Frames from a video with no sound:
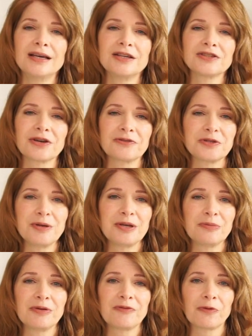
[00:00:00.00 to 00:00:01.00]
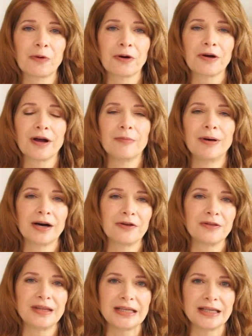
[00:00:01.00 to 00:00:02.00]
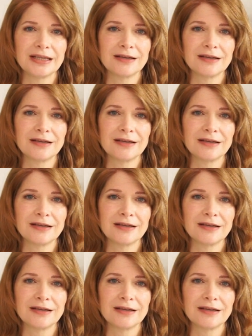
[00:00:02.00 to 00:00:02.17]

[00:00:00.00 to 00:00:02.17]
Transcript: So I was speaking before about the